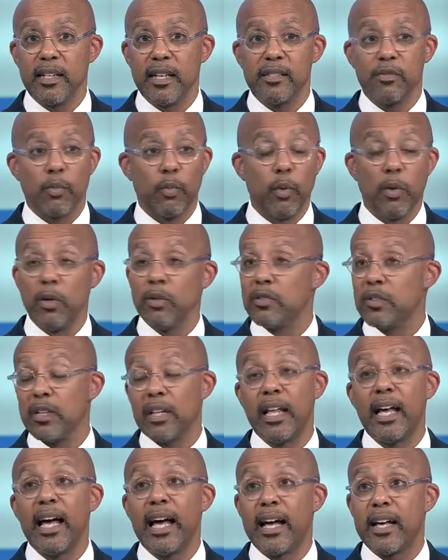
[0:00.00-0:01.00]
that's
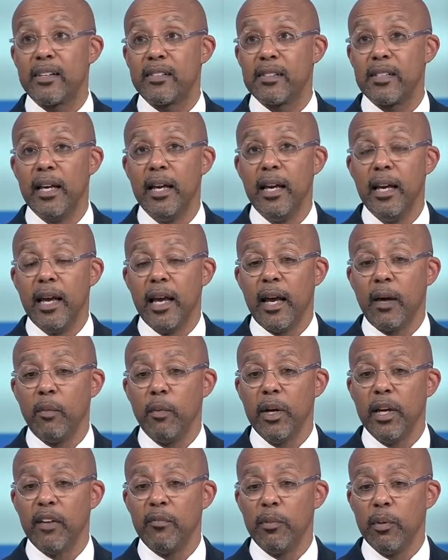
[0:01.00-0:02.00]
world-class. And
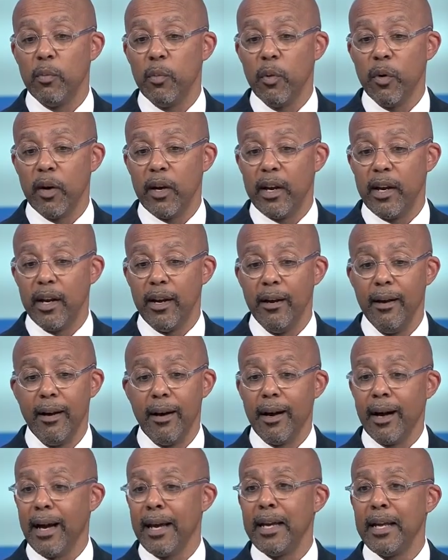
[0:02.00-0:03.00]
we have been working.
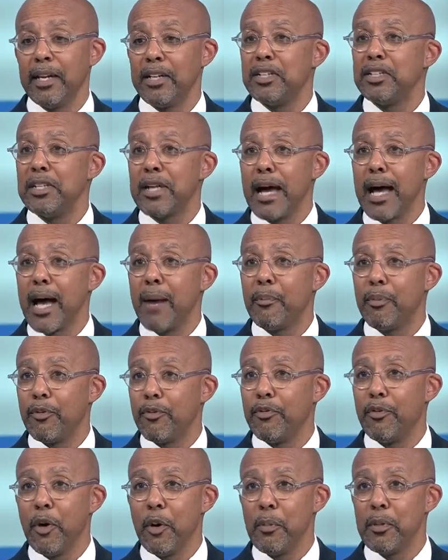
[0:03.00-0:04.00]
I get a job
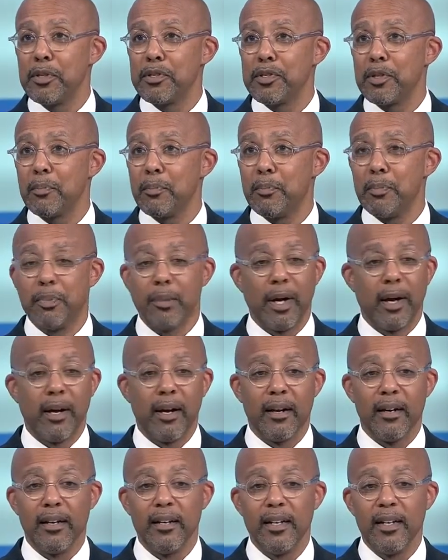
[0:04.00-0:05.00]
performance
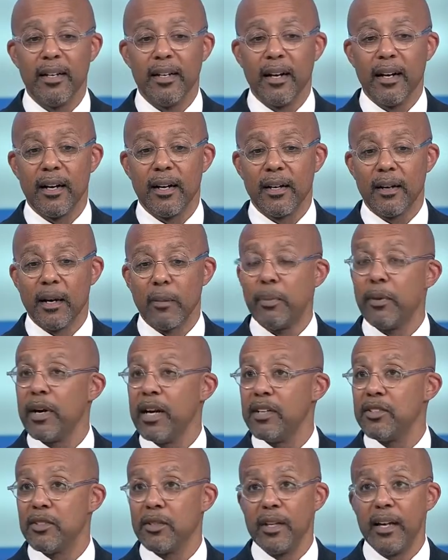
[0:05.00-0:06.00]

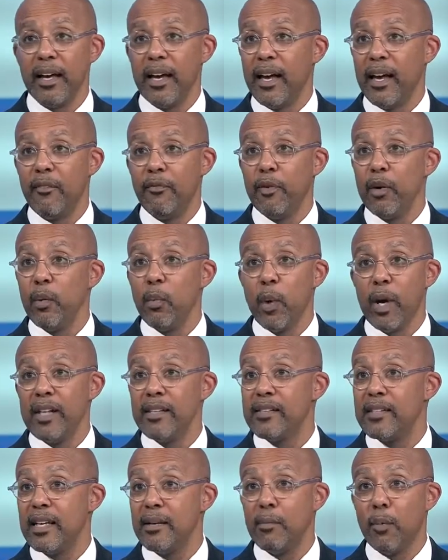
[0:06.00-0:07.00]
appraisal every
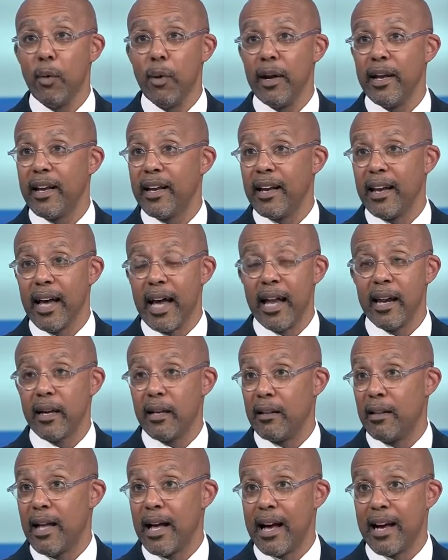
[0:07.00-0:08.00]
Wednesday morning at 9
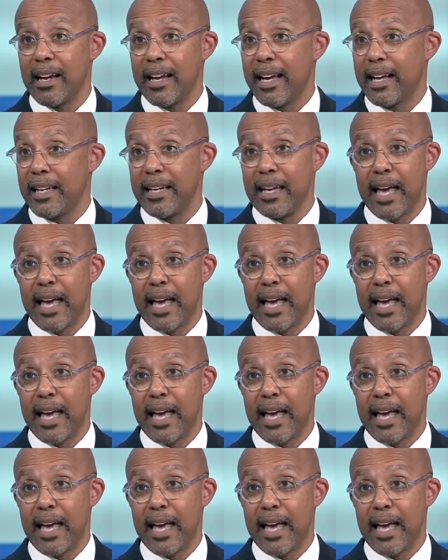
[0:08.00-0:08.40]
o'clock at